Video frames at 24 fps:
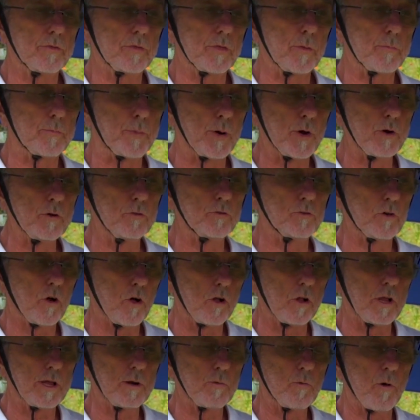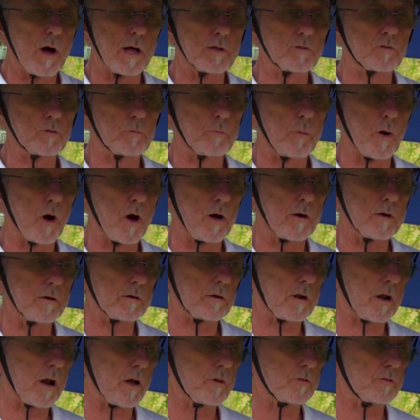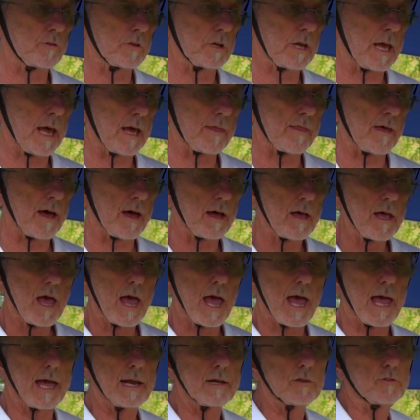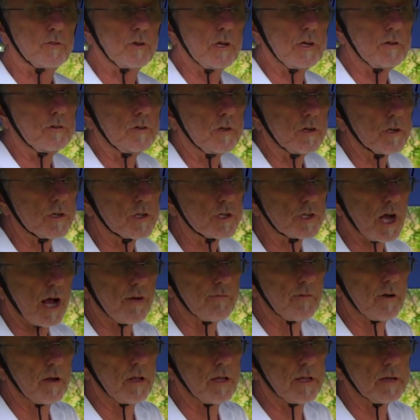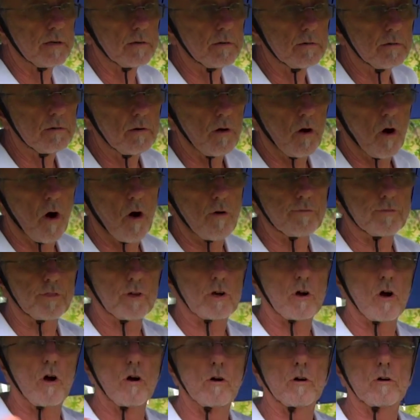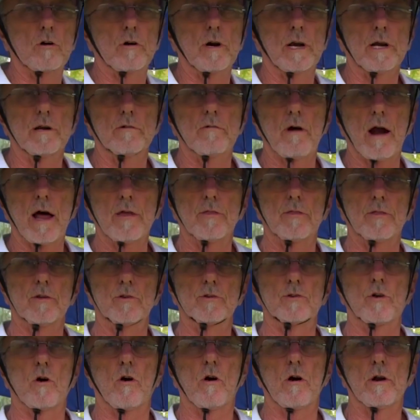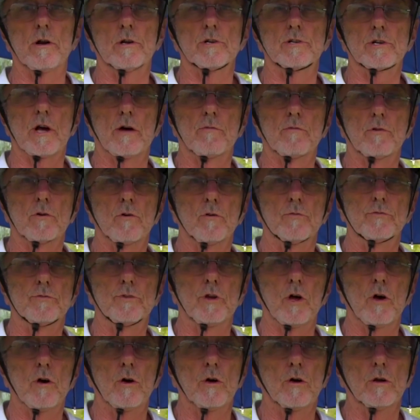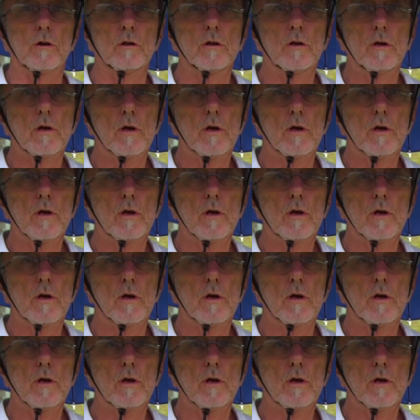the poo's all in one spot close together, and it's easy to shovel it off the concrete rather than trying to shovel it off dirt,